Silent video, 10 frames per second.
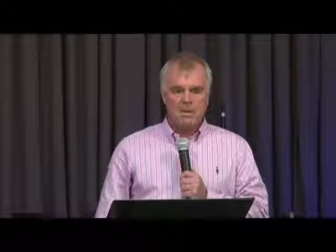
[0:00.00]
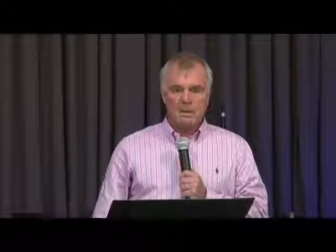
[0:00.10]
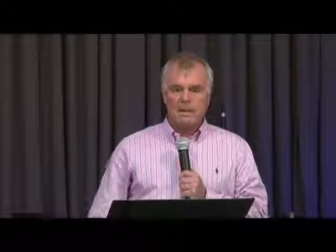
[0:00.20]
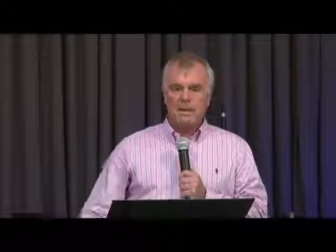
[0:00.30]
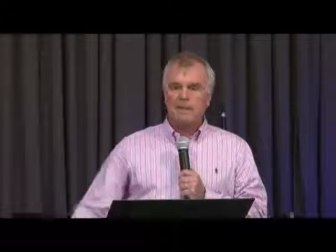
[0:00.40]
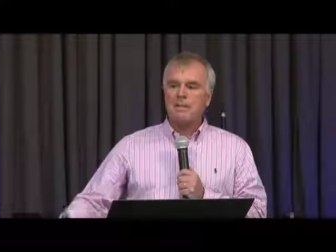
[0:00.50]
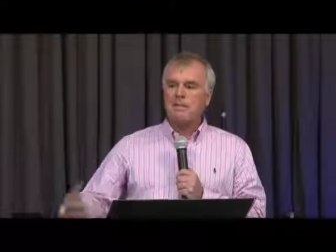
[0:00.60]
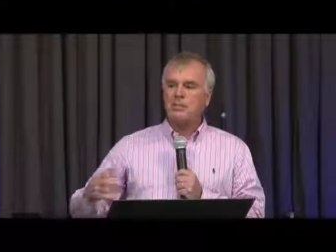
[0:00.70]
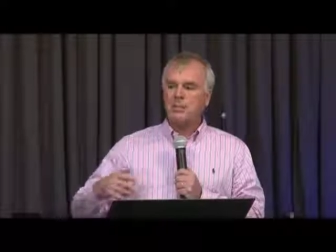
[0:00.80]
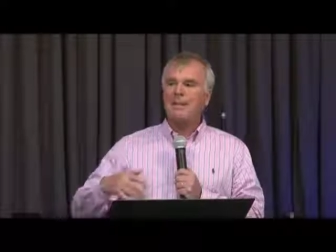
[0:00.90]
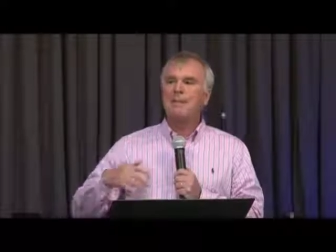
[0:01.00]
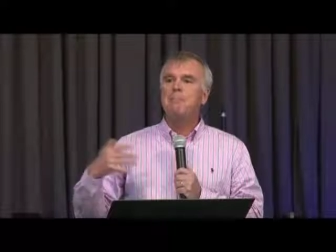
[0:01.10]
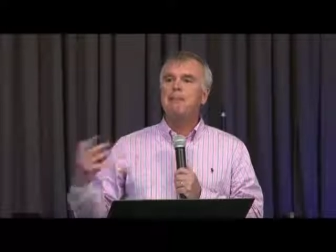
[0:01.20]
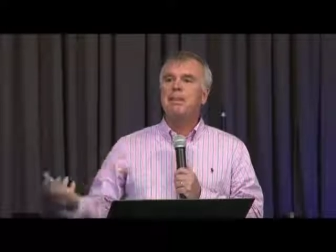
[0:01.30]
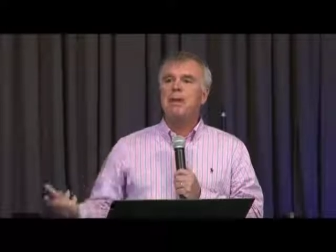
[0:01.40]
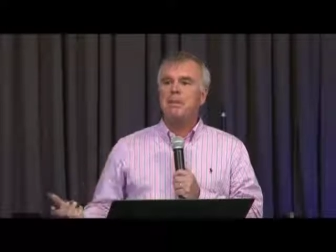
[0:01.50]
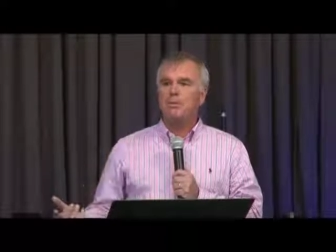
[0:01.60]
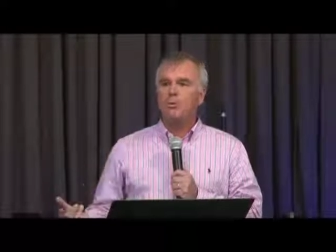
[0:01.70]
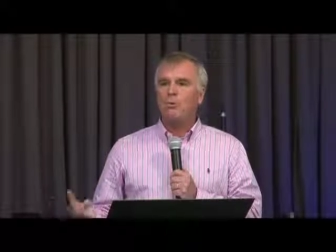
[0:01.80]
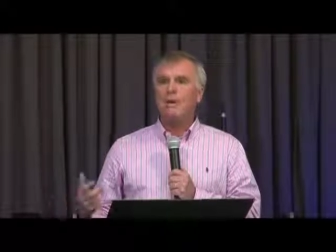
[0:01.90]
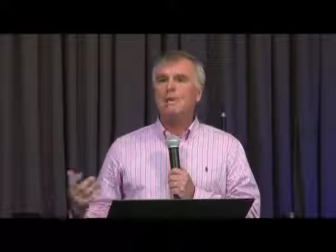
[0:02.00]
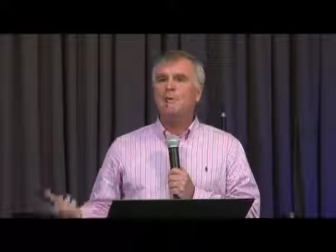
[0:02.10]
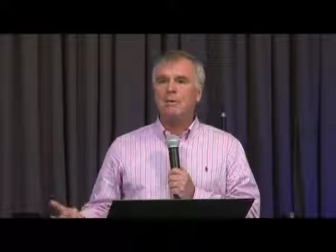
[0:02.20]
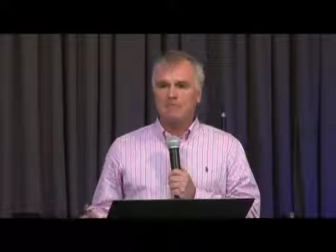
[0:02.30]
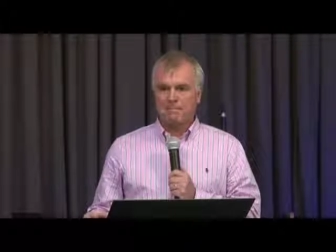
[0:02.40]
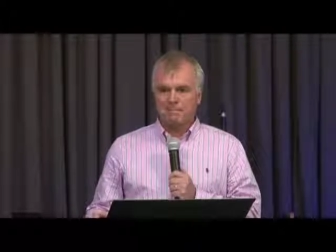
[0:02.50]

and that is to eliminate your enemy